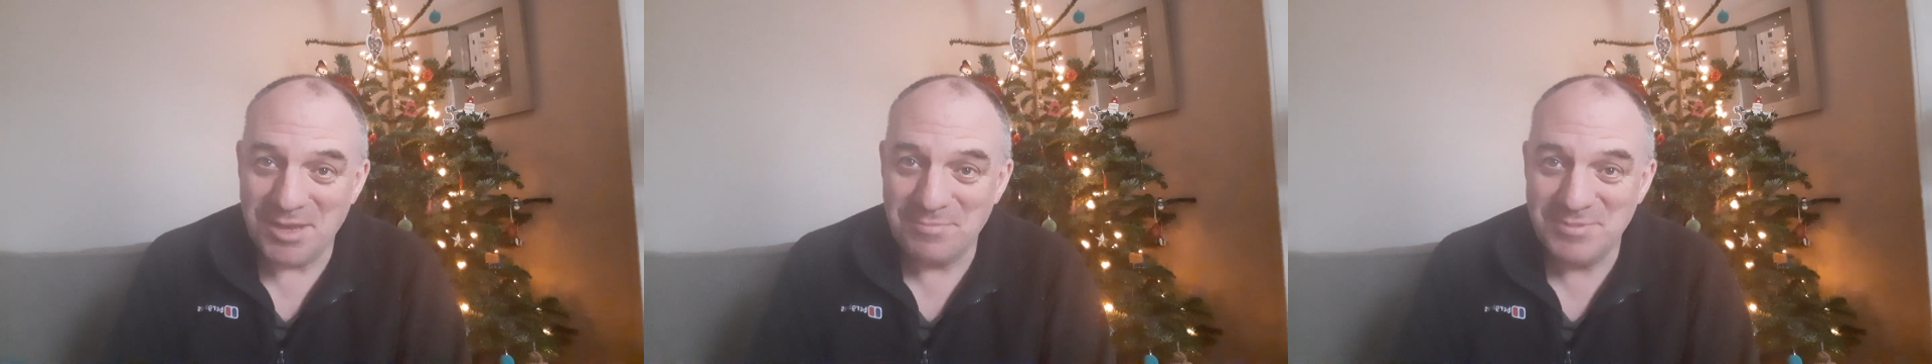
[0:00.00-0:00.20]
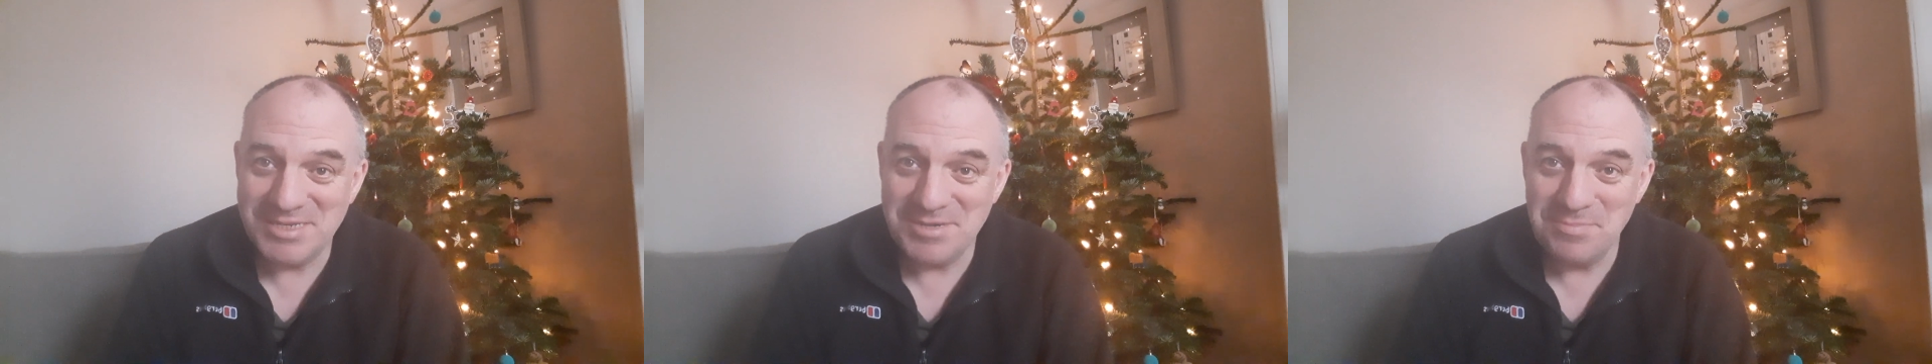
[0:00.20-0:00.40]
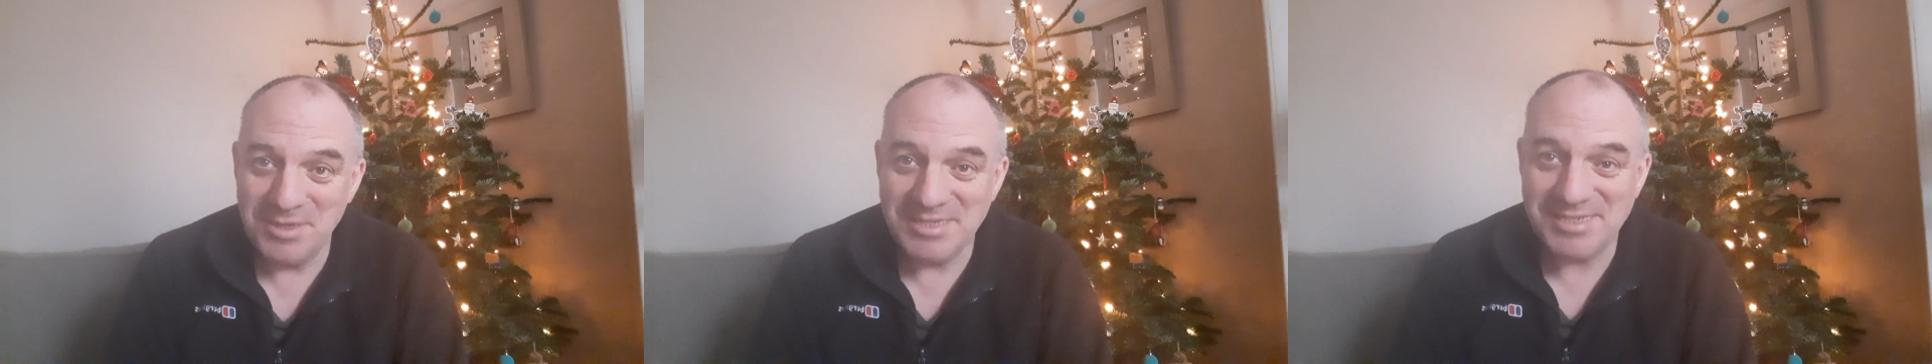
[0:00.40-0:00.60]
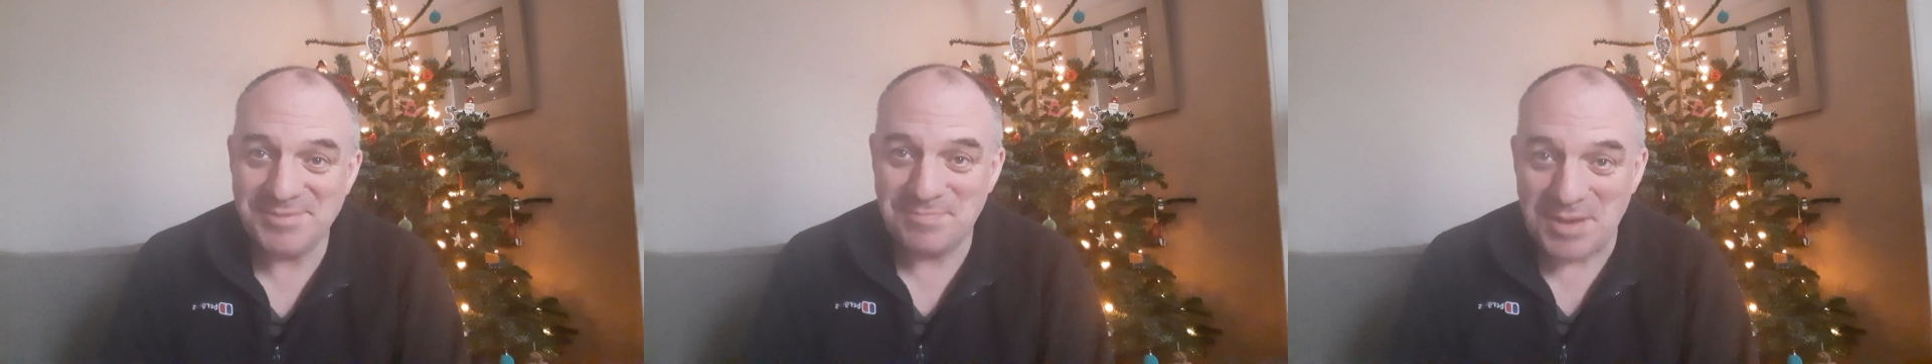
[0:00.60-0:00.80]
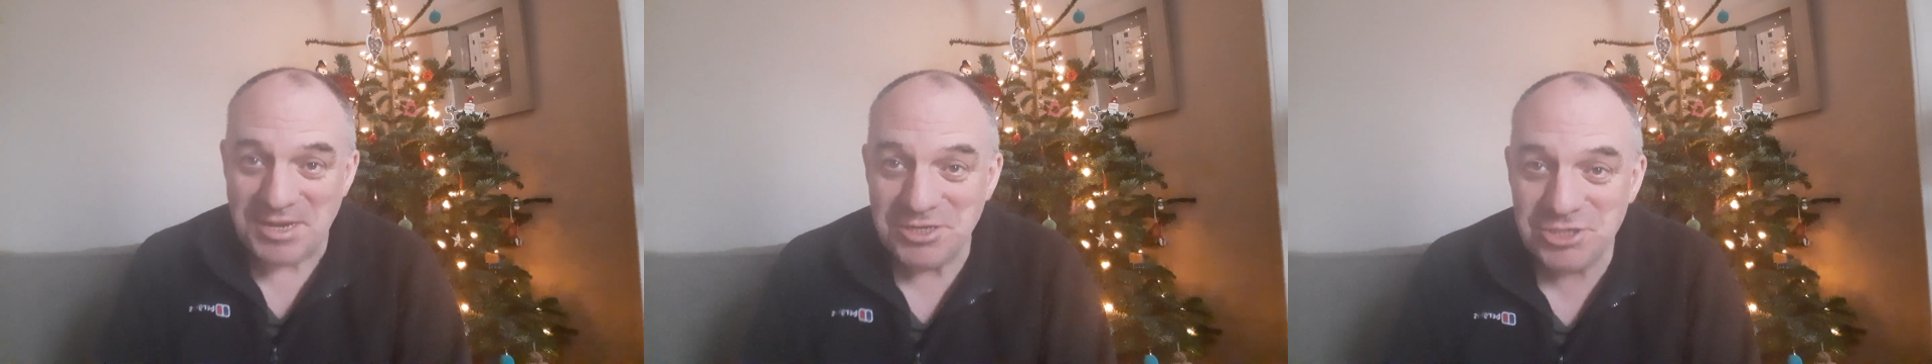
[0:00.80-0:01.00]
did my
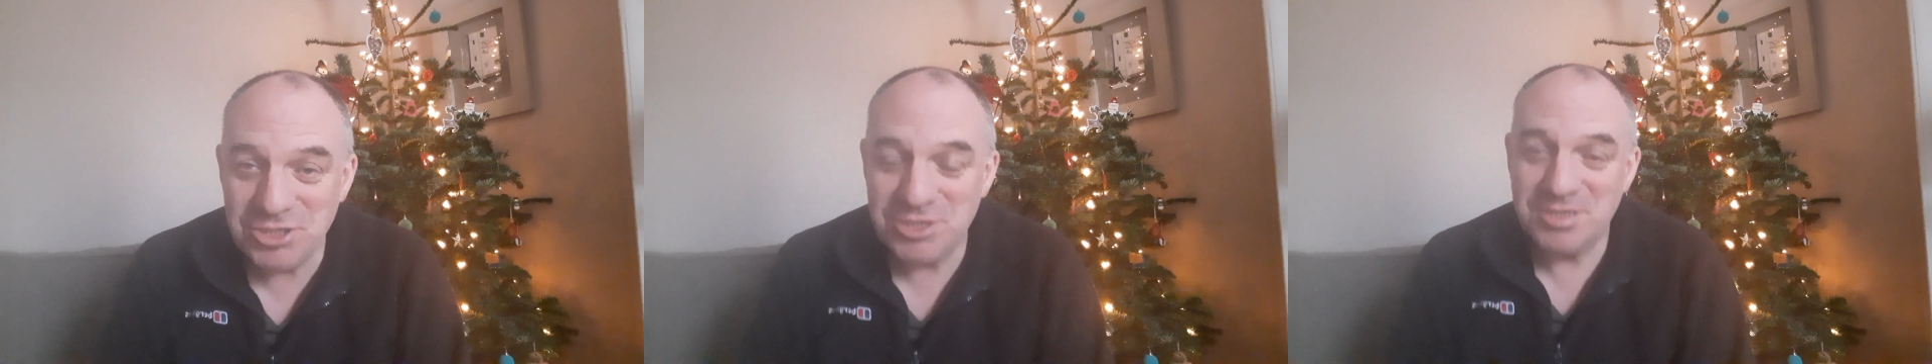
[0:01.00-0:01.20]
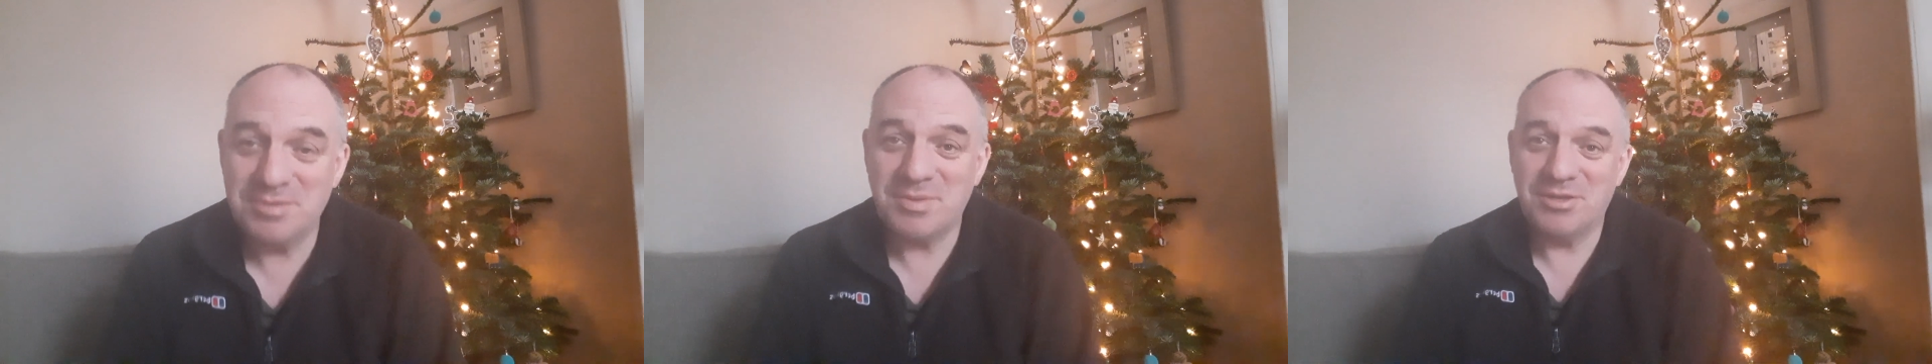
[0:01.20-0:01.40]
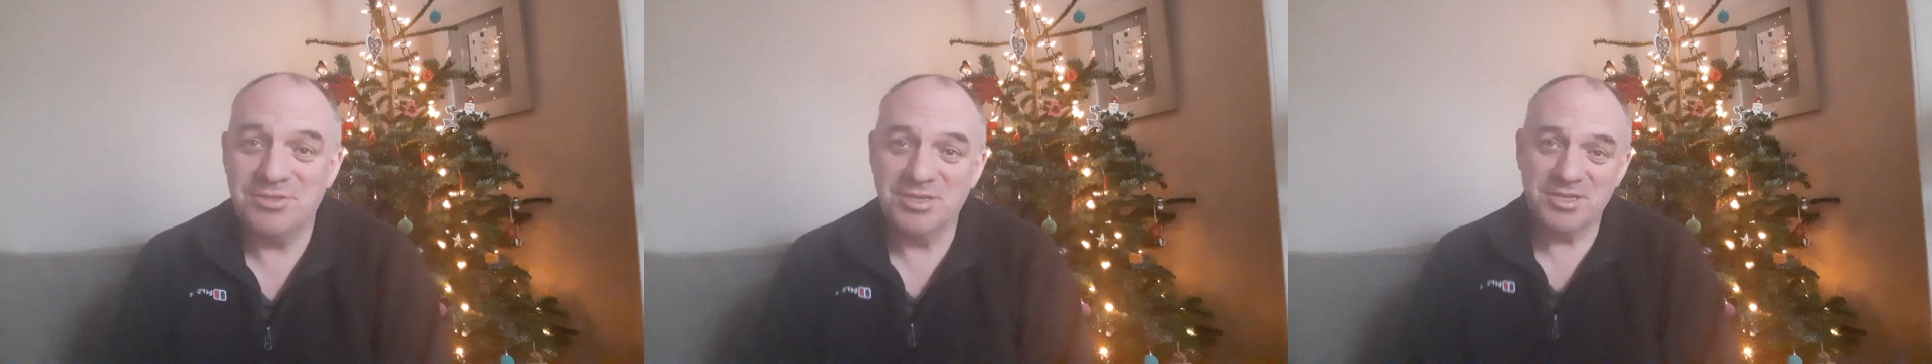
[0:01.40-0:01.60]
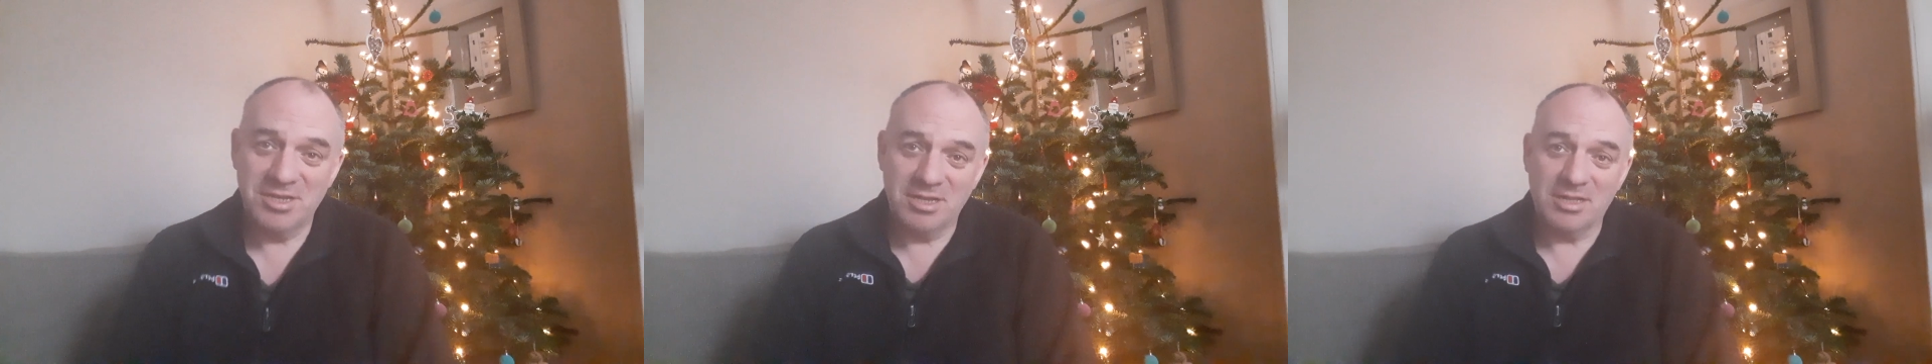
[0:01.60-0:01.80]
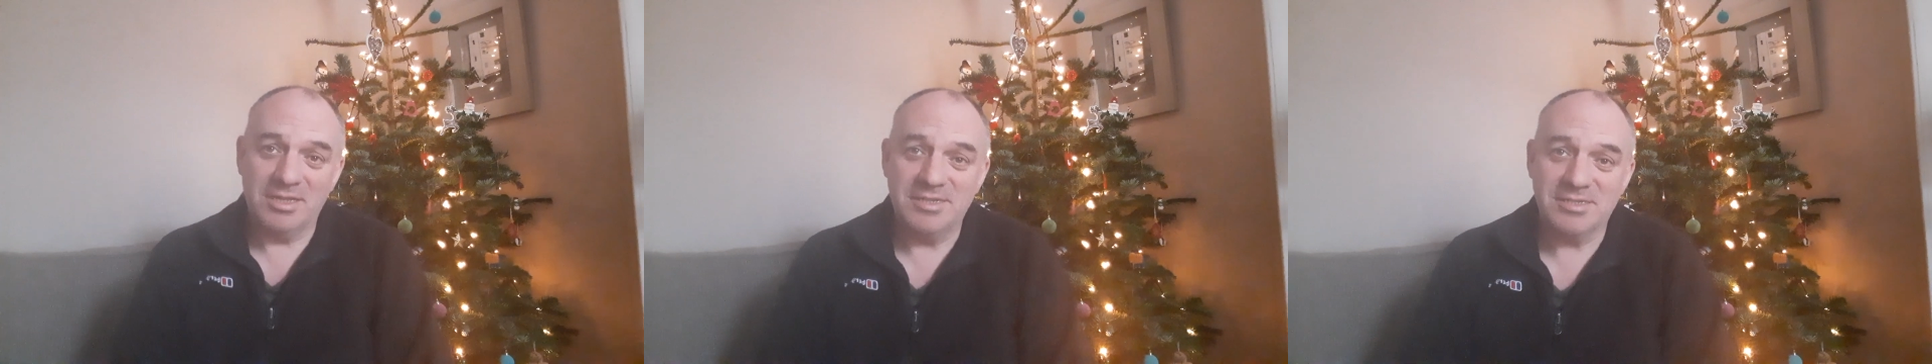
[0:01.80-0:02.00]
speech about the
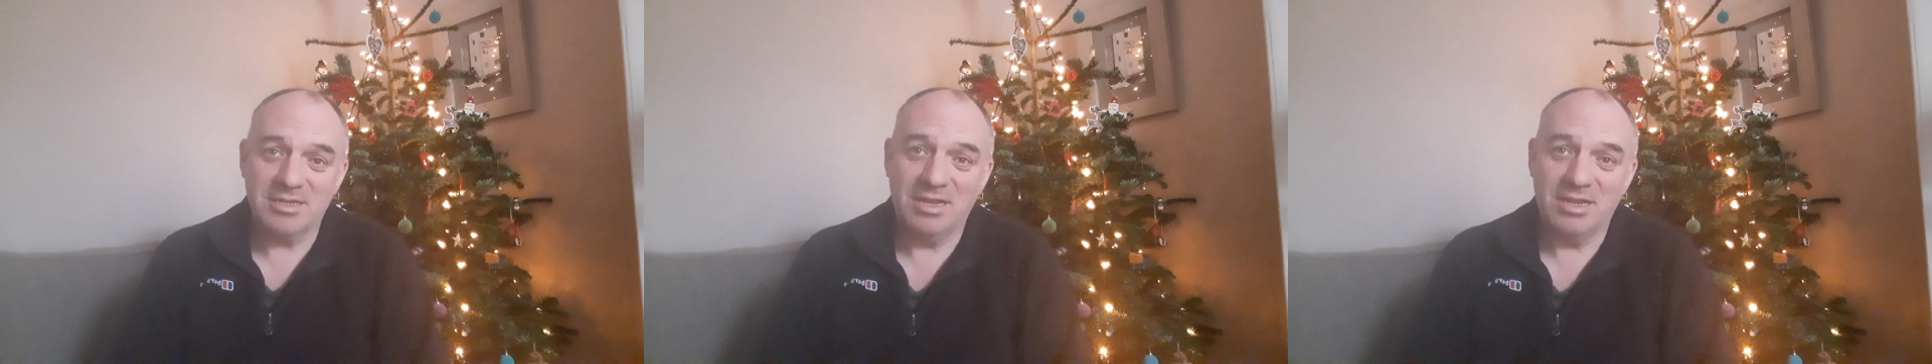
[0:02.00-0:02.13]
Kirklees